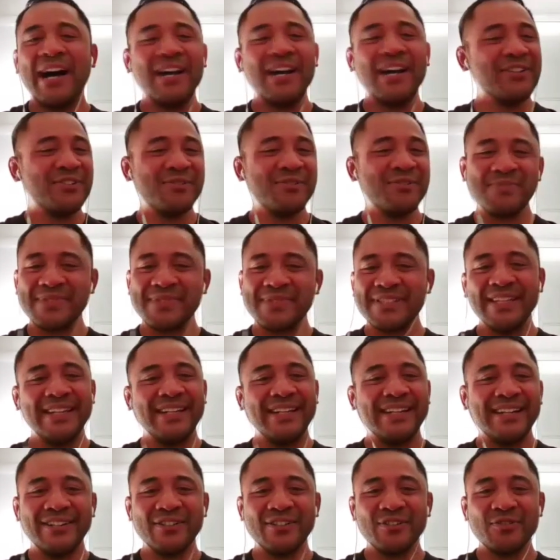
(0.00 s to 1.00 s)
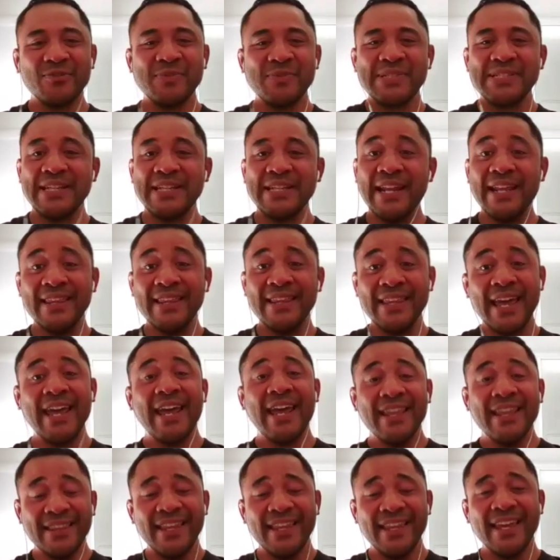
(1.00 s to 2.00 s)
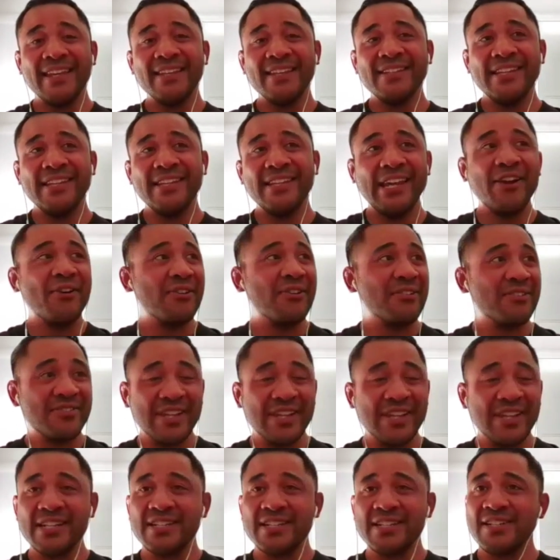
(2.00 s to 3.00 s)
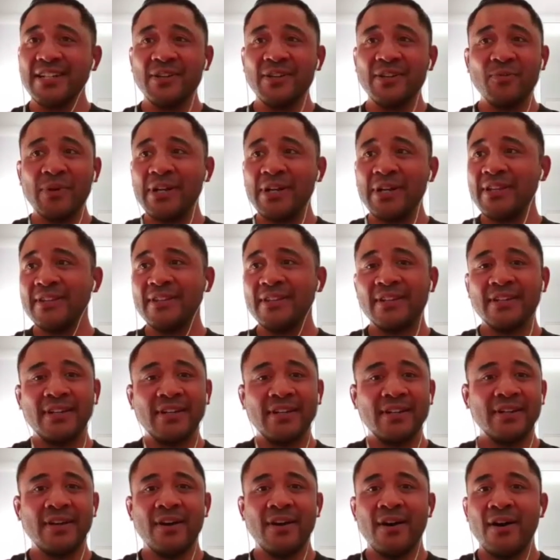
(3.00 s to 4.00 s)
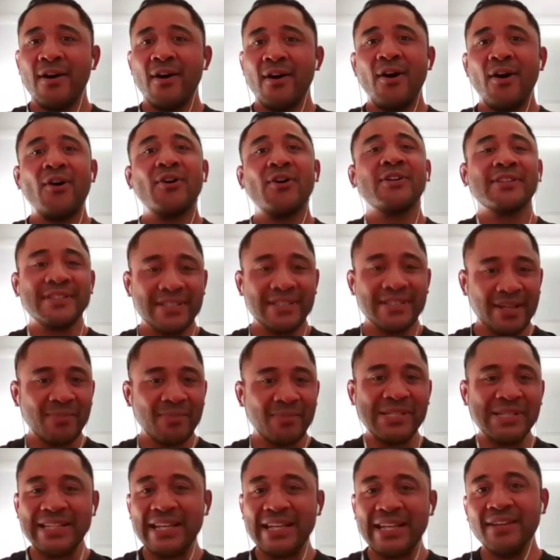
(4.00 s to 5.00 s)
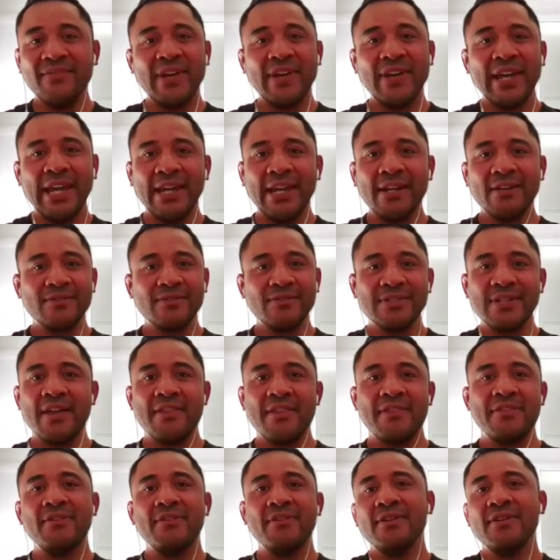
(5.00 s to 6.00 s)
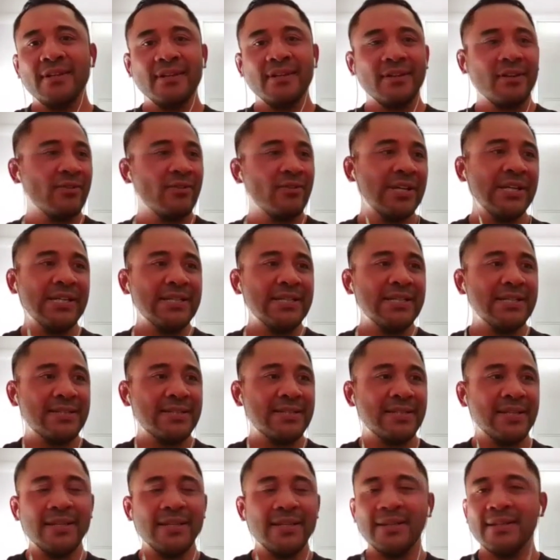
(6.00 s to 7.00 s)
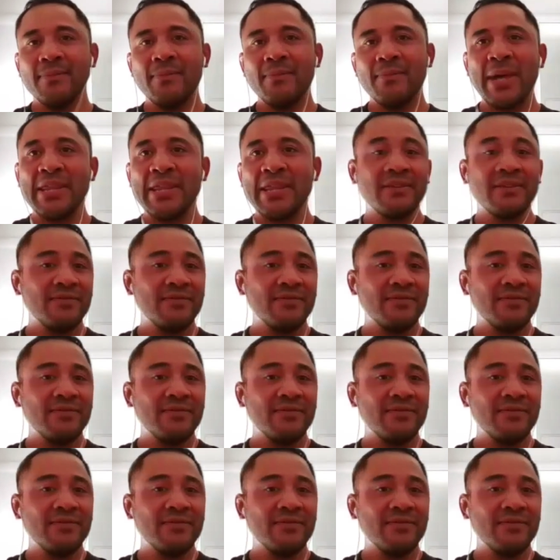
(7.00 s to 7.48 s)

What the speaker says: 100%, 100%. And that year is actually one of the hottest summers they ever had. It was like 30 degrees in the month